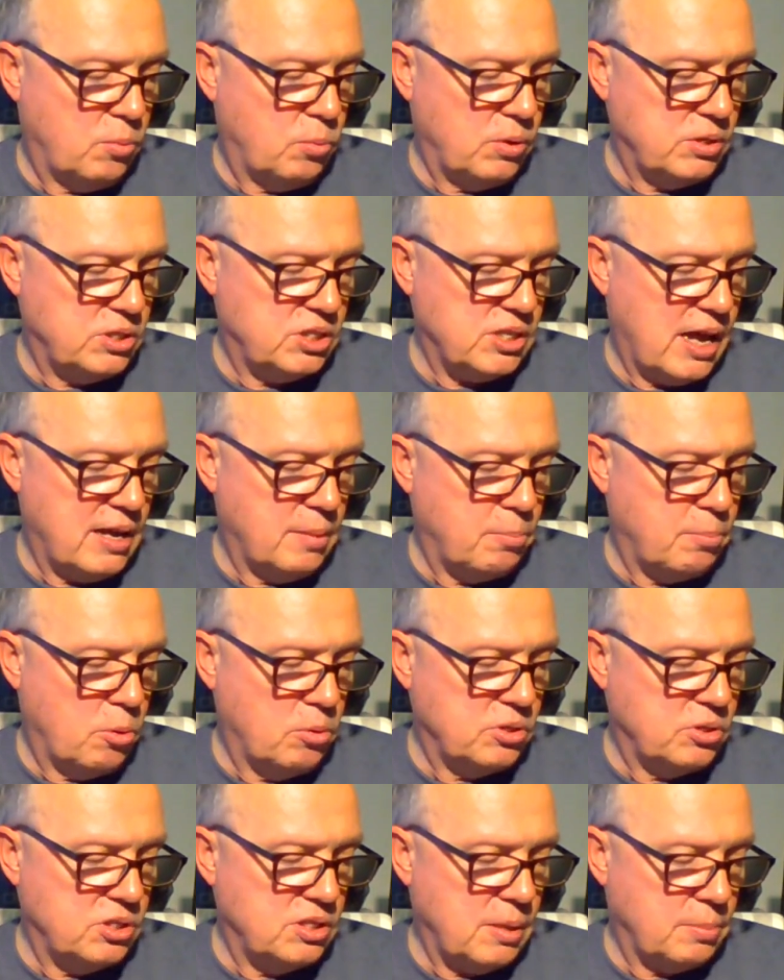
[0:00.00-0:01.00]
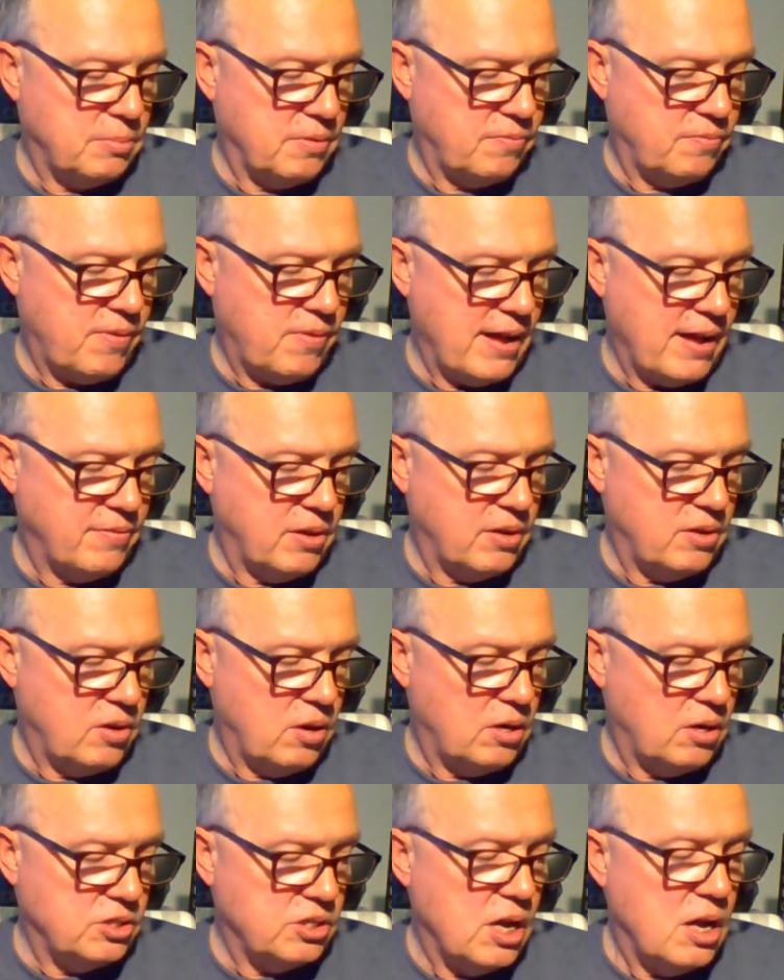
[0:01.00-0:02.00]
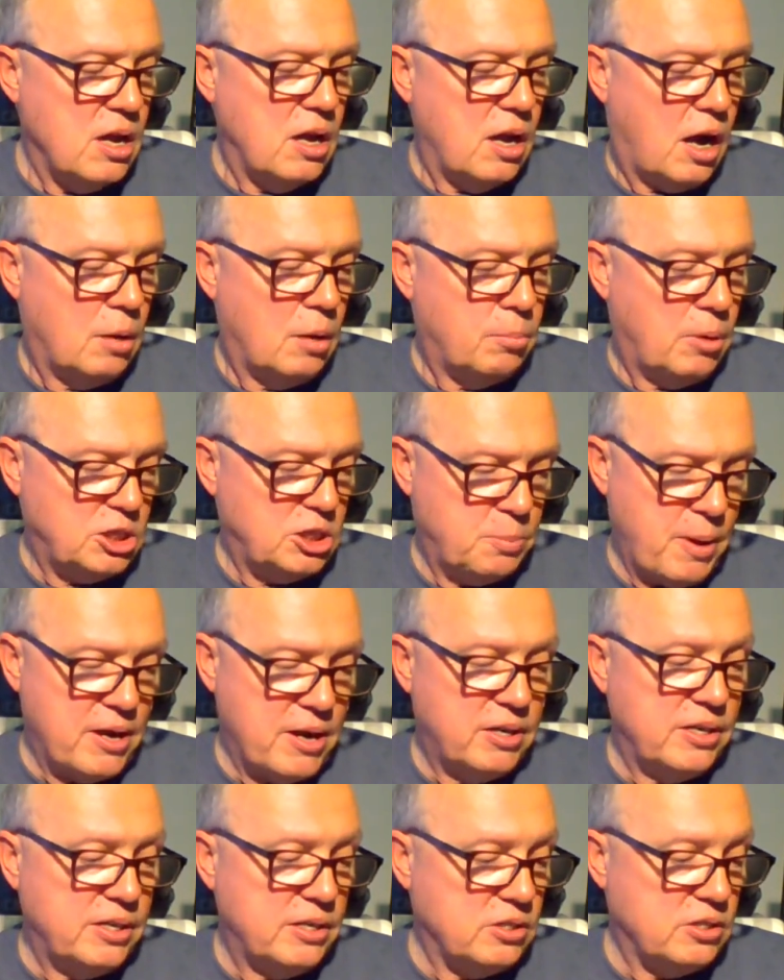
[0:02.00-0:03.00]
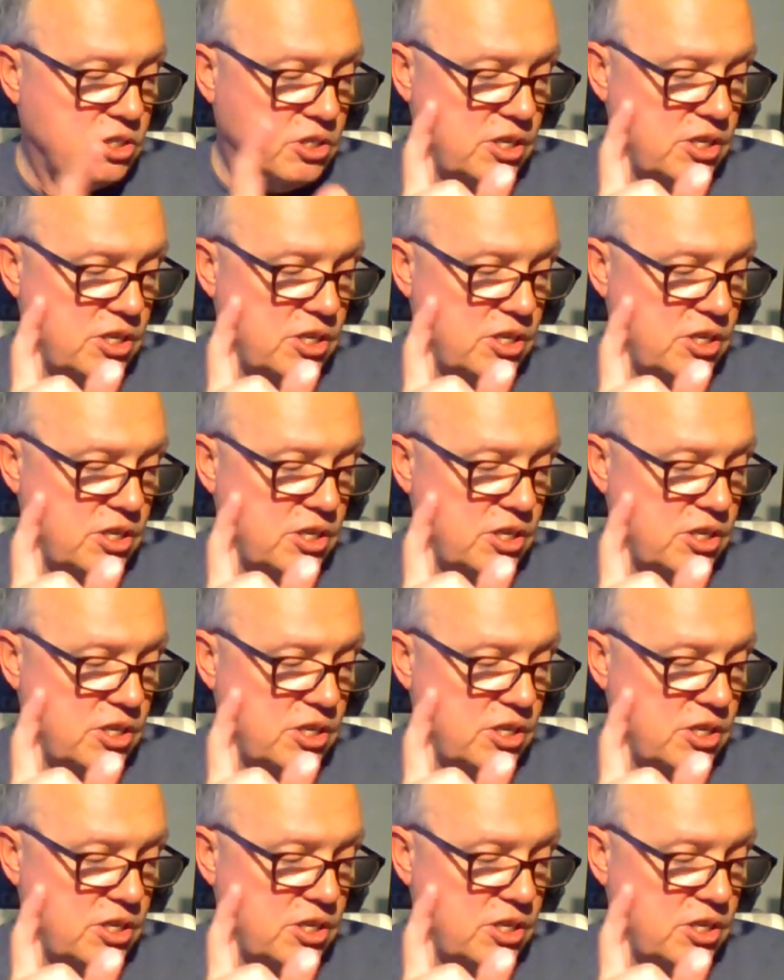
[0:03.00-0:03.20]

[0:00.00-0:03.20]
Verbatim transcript: with sign-up bonuses up to $500 are much better deals.